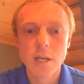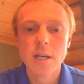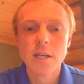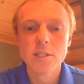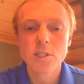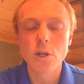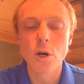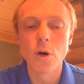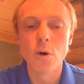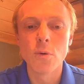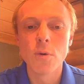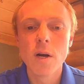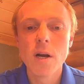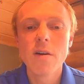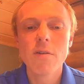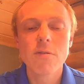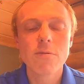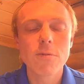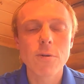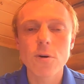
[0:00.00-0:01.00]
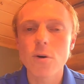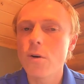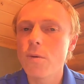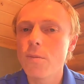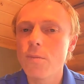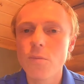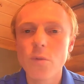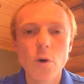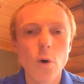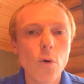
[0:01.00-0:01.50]
So for
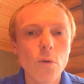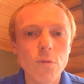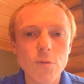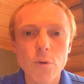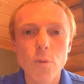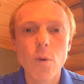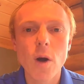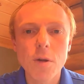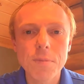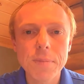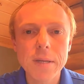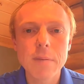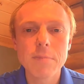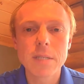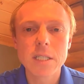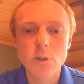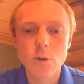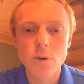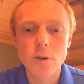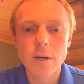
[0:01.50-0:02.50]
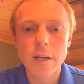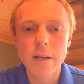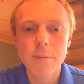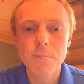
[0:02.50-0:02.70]
overwhelming majority